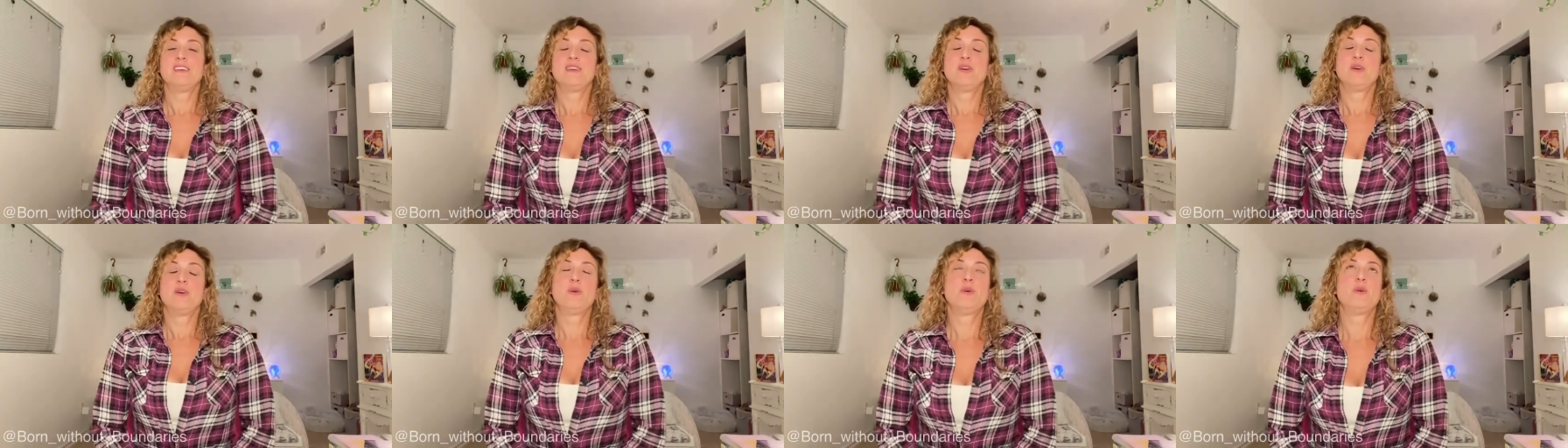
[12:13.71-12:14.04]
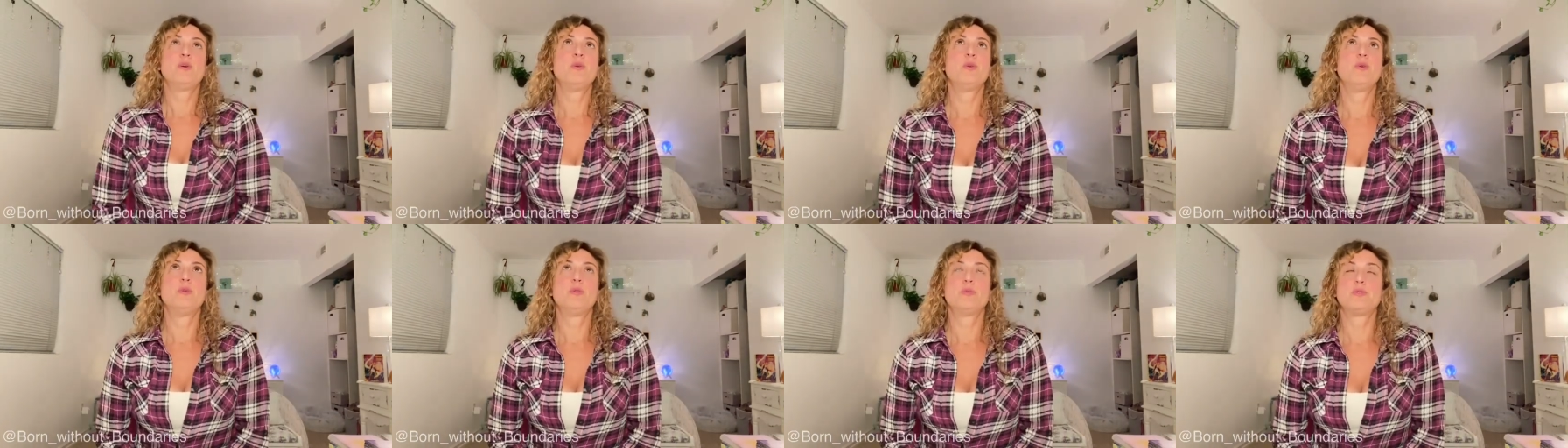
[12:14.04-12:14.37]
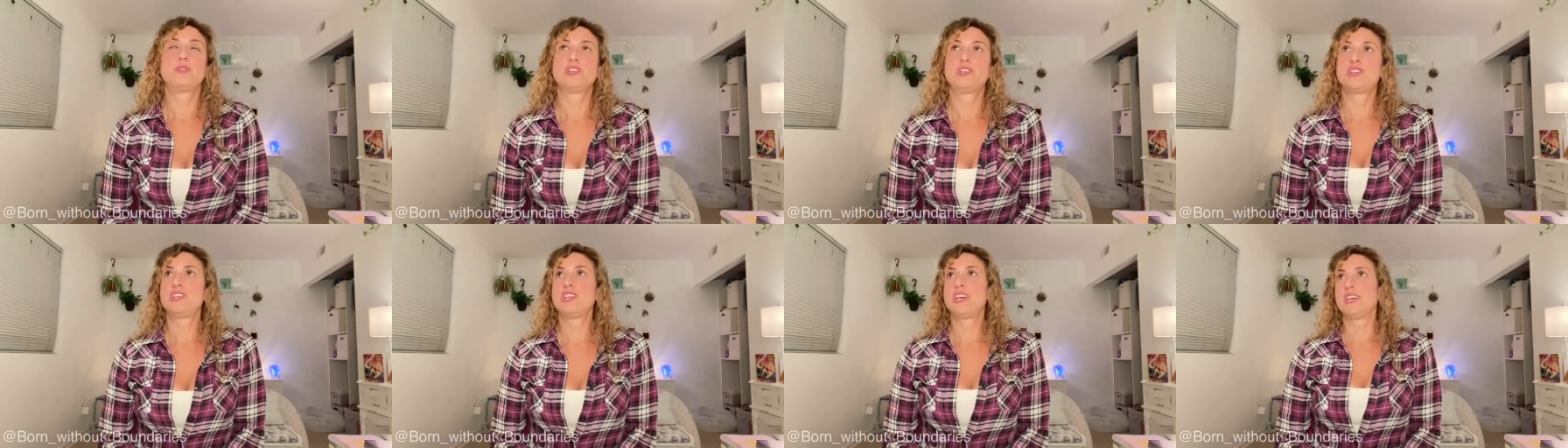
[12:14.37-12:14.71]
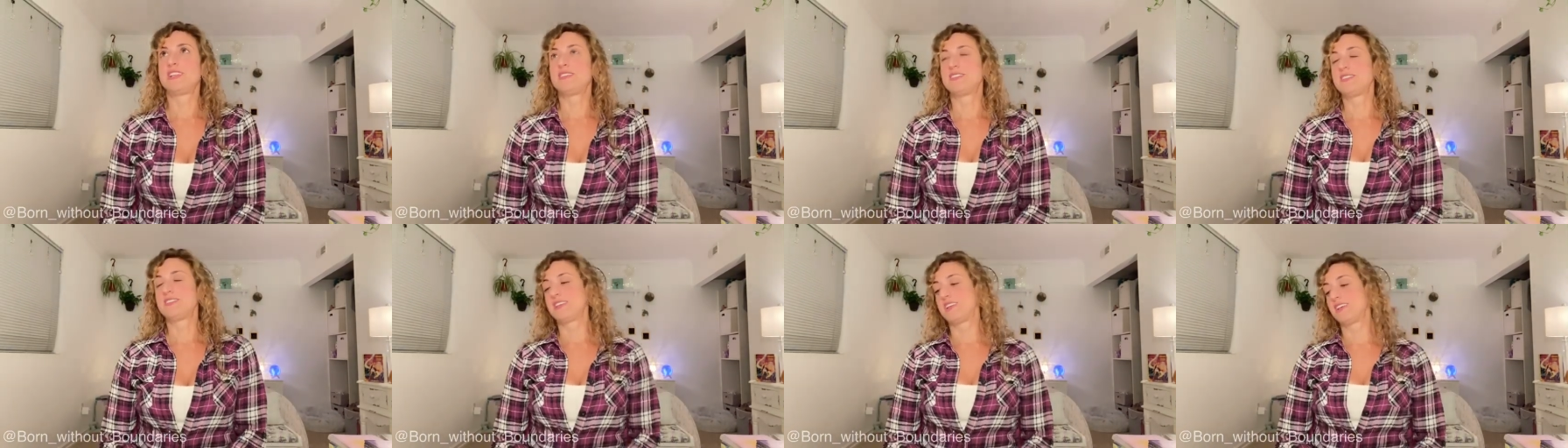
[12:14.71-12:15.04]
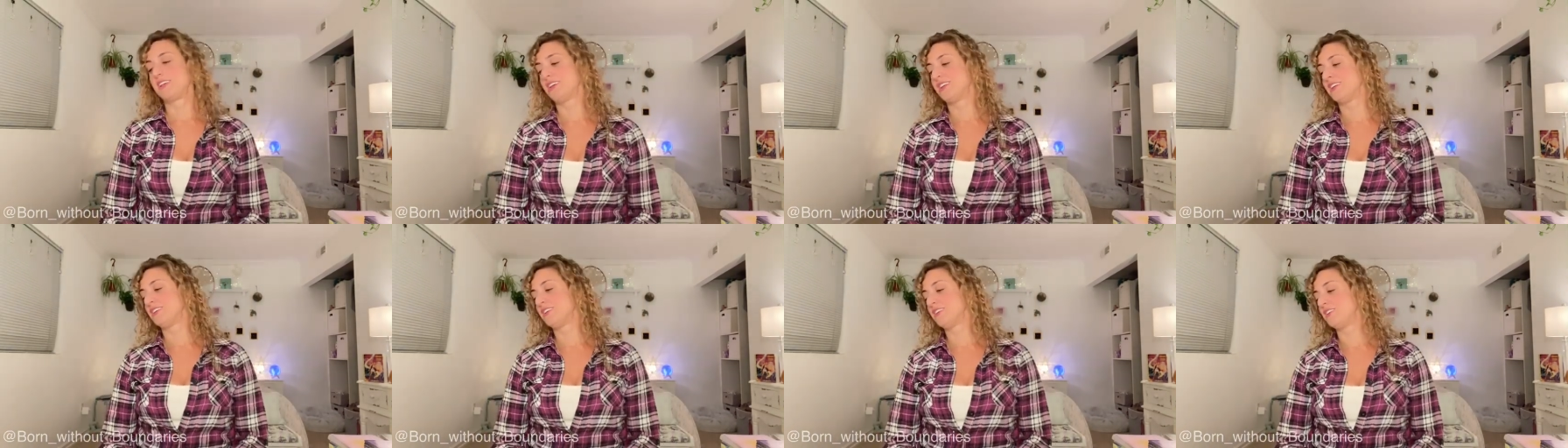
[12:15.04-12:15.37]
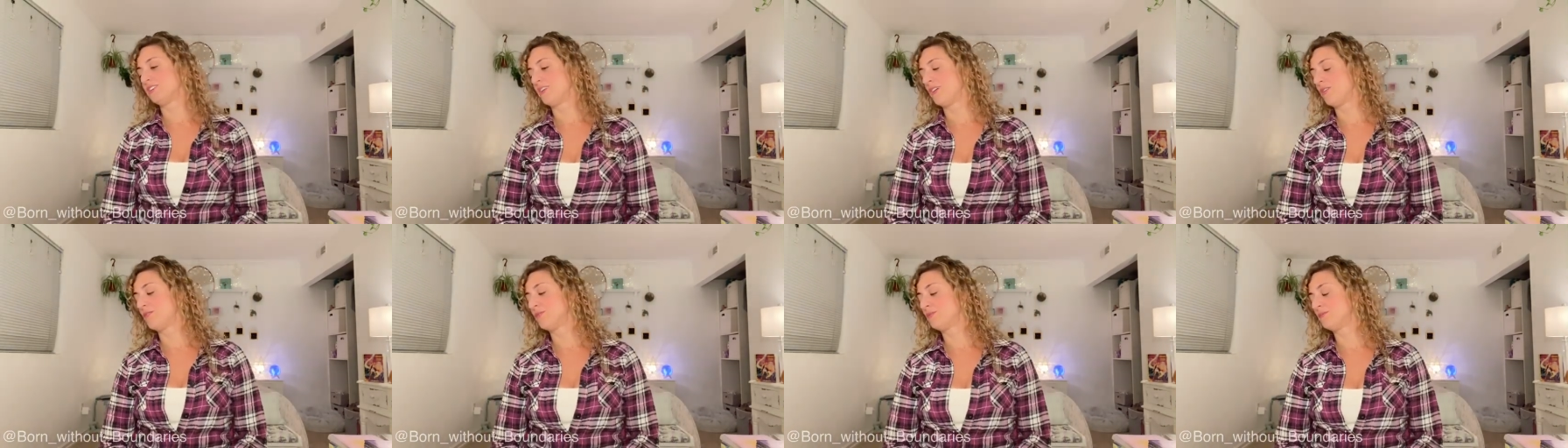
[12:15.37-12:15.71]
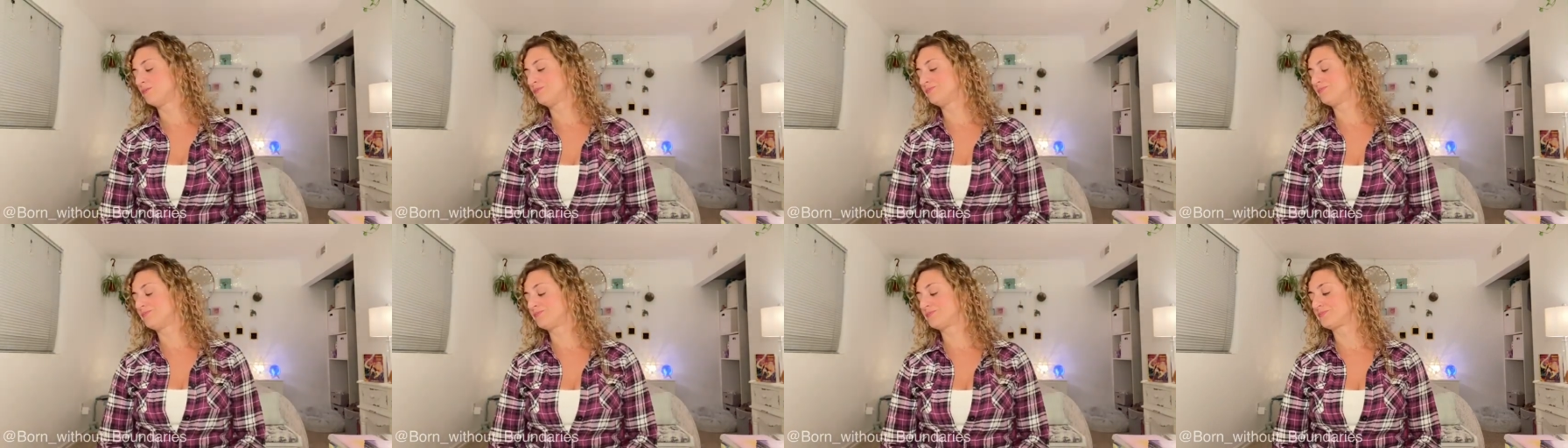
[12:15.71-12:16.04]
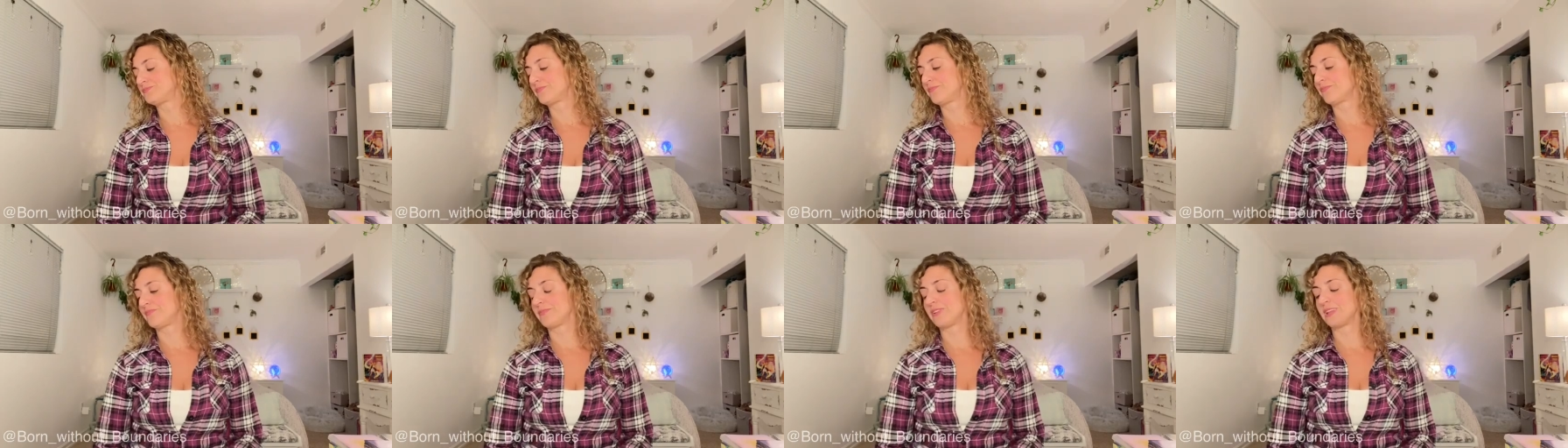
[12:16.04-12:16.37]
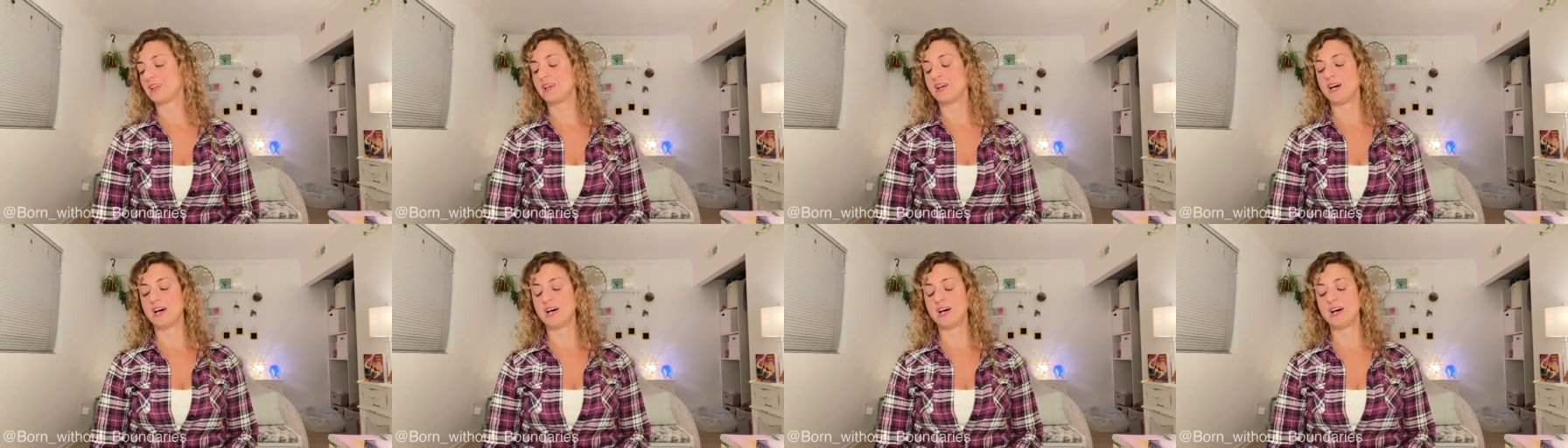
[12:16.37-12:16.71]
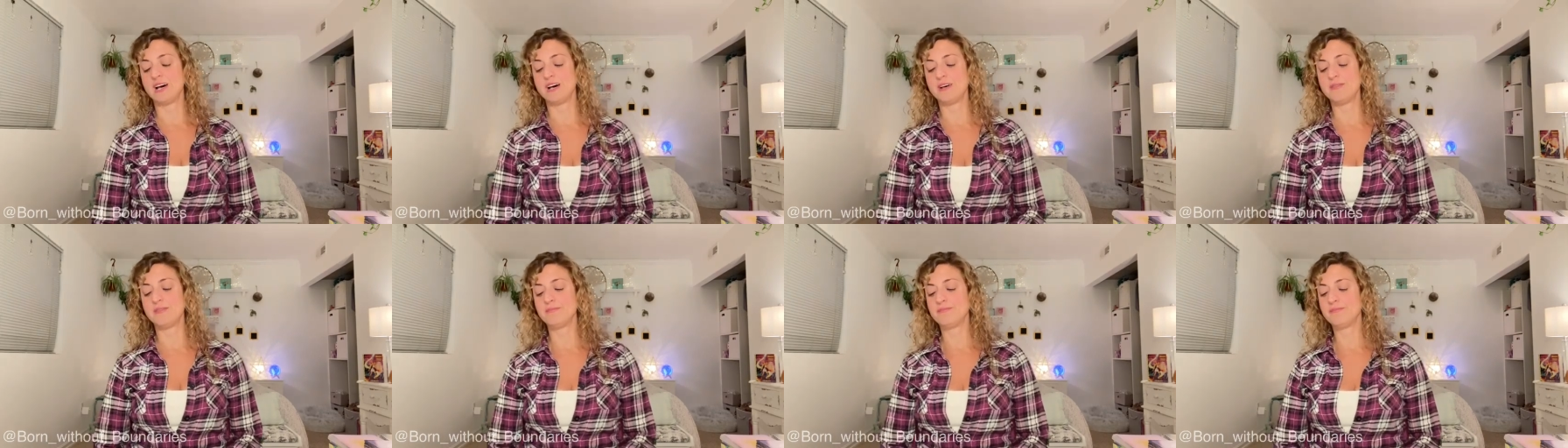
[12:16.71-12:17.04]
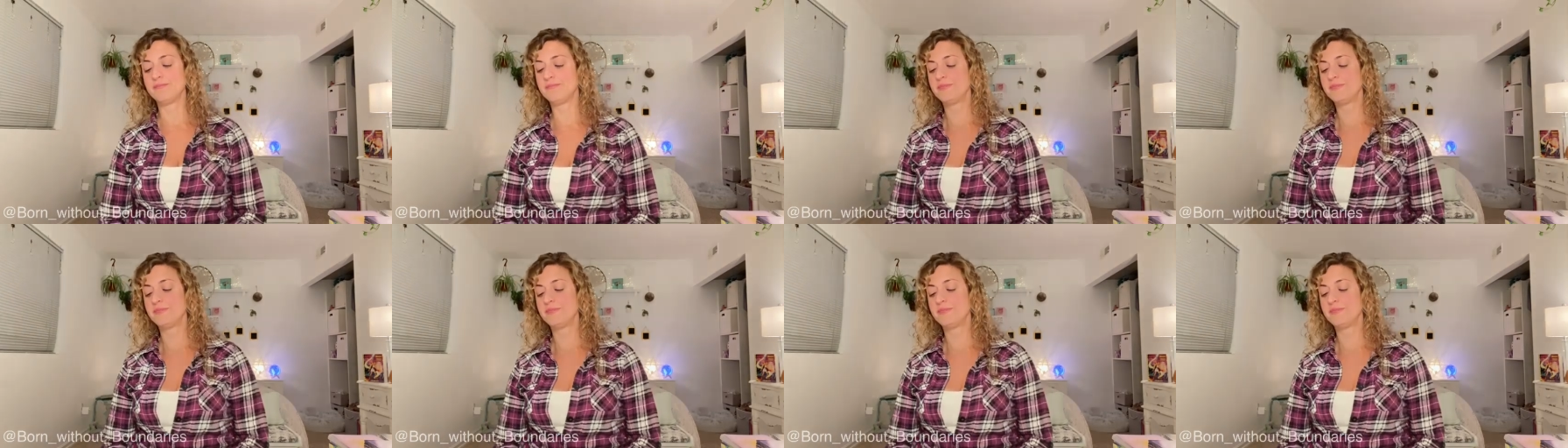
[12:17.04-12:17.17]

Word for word: Oh, shit, you know? Um,